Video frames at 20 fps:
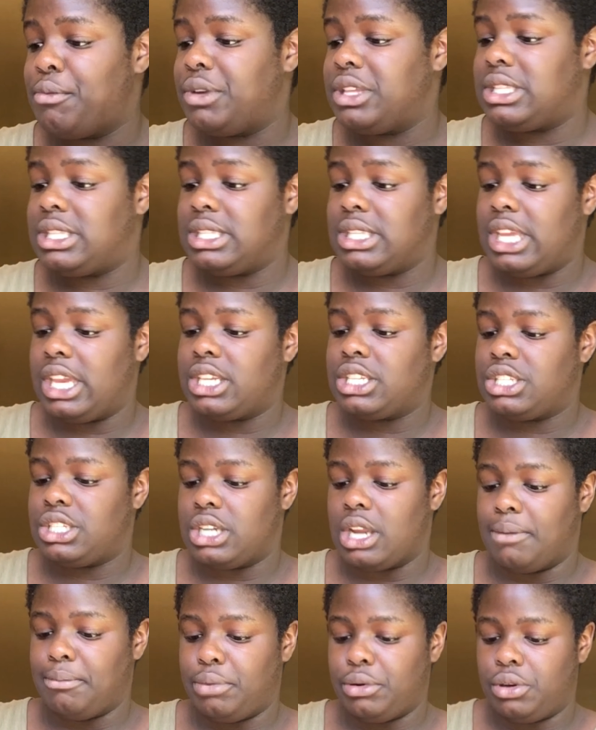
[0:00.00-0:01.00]
with NYX
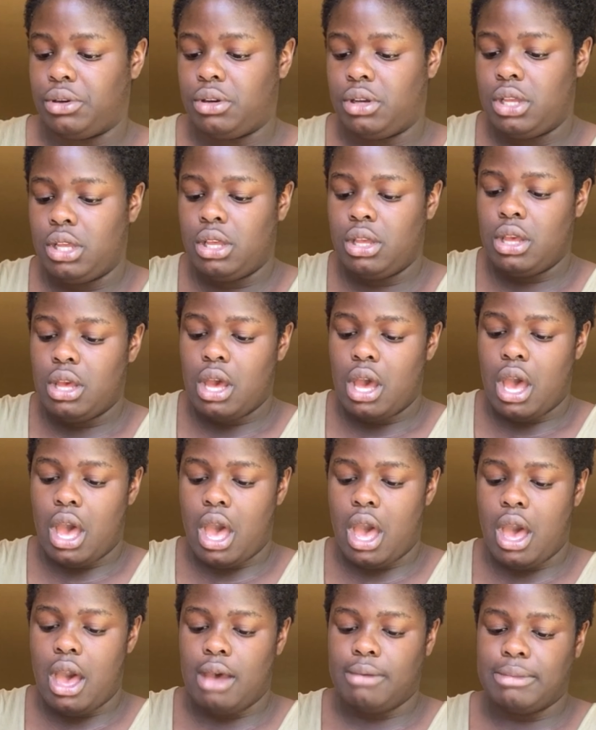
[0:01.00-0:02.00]
Jumbo
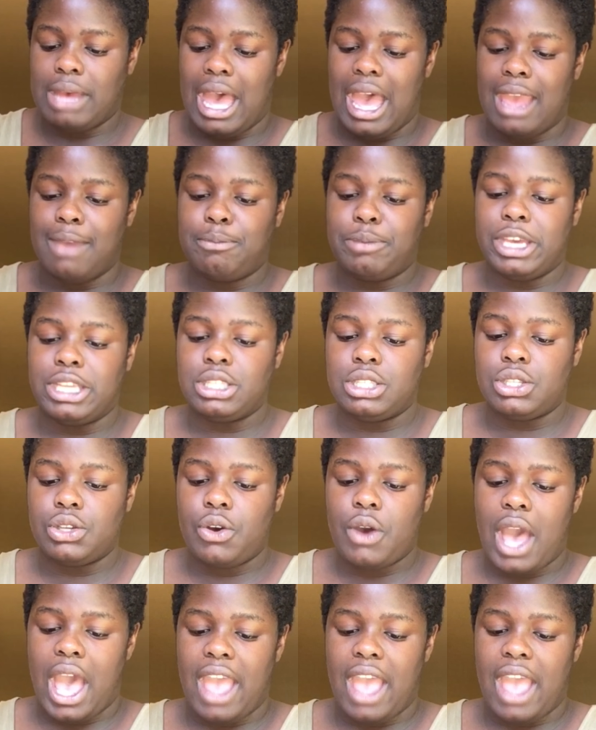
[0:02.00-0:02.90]
um, eye pencil.